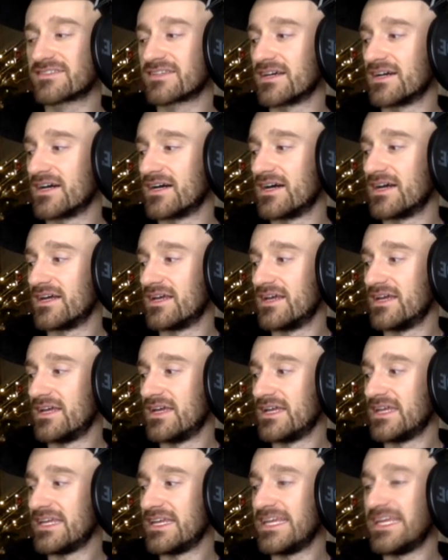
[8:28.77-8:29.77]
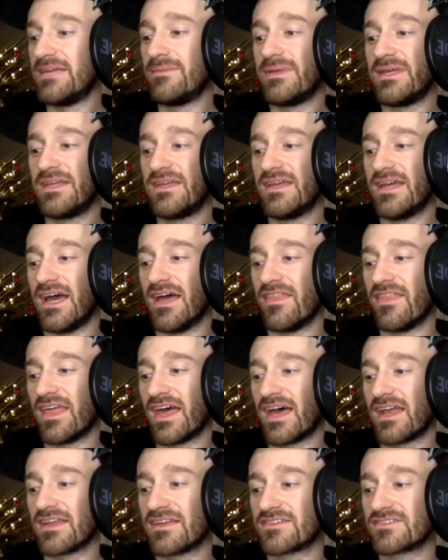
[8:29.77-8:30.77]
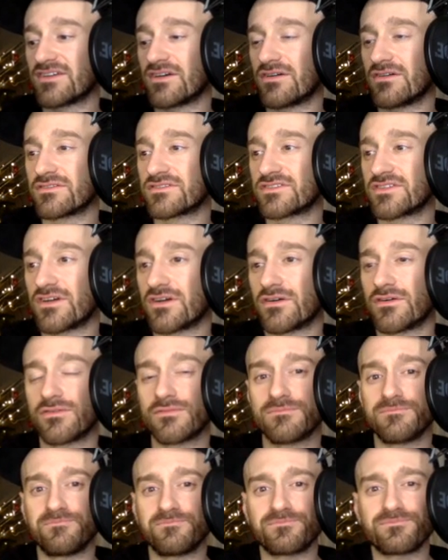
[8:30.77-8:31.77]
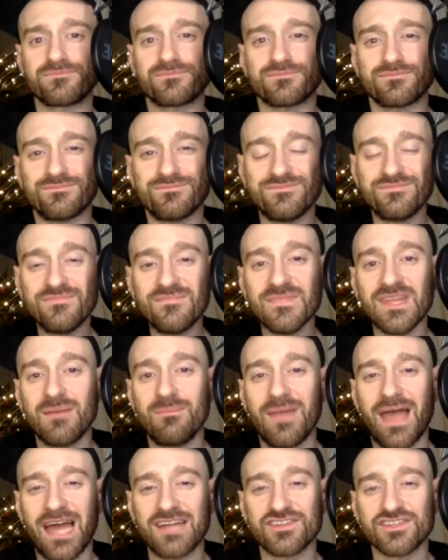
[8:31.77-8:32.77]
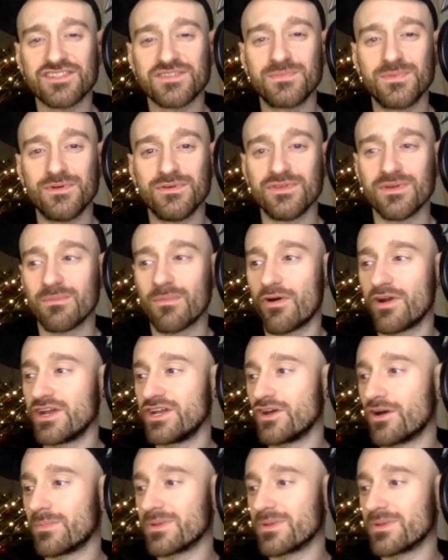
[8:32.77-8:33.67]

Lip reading: Emi, and that is also Magic Spoon, the more you know.